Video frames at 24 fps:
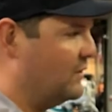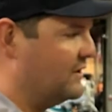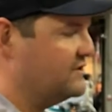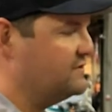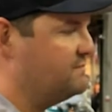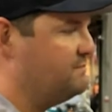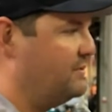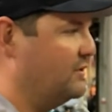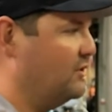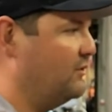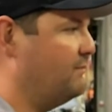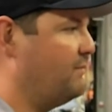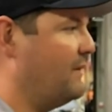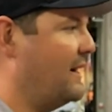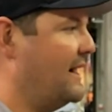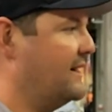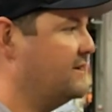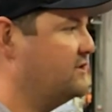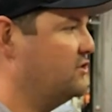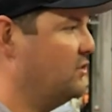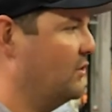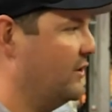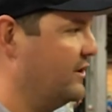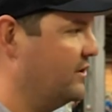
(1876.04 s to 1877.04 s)
was built
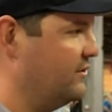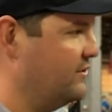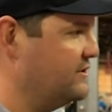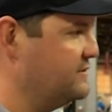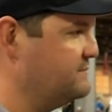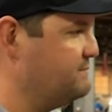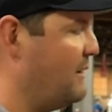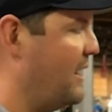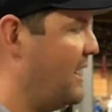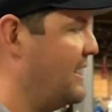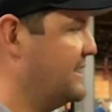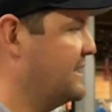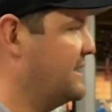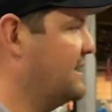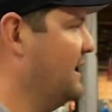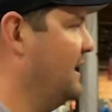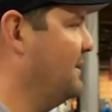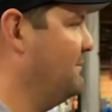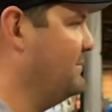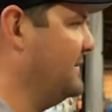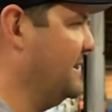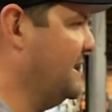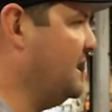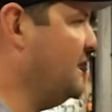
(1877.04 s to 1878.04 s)
by Toyota's body
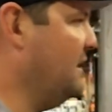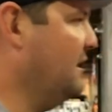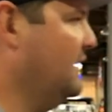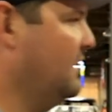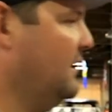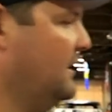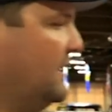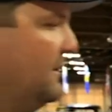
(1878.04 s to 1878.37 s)
company,